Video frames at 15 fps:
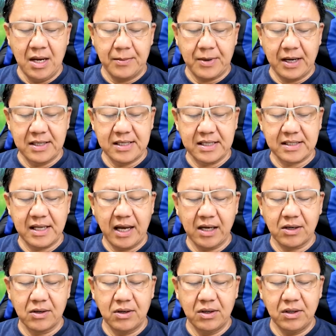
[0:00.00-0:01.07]
Francis
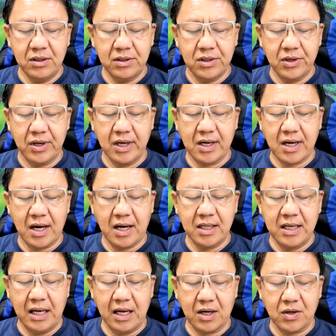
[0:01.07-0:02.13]
Laico, Yurika
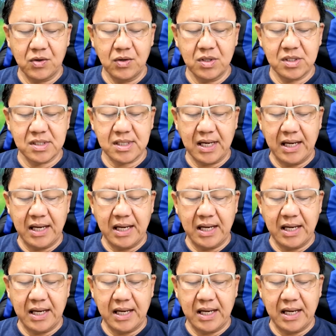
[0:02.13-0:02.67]
De La Cruz,